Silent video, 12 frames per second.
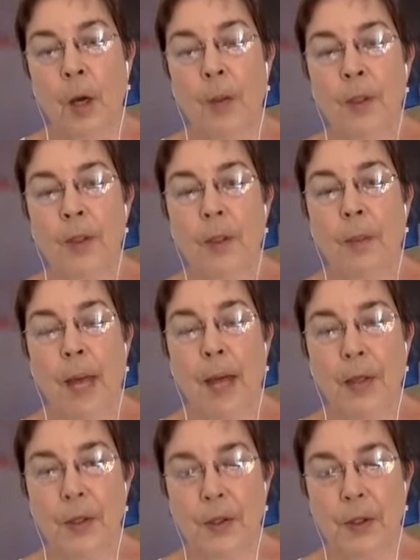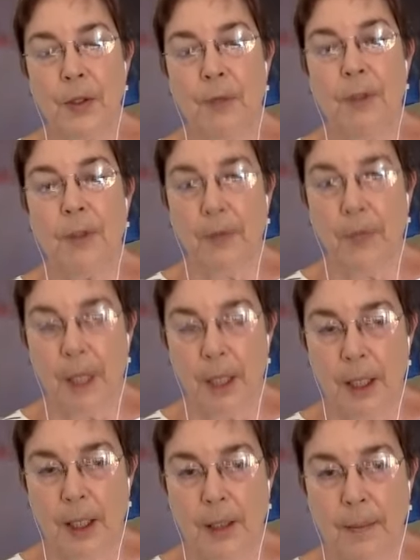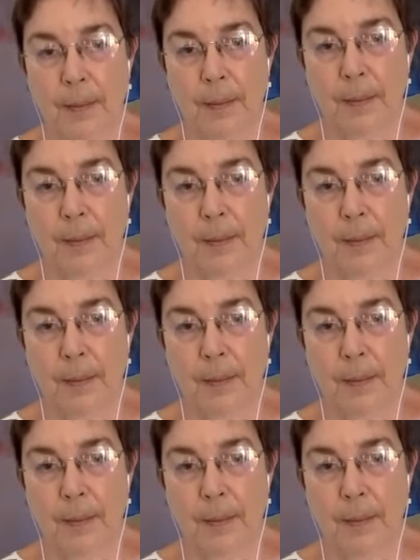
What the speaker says: which is a Master's of Divinity.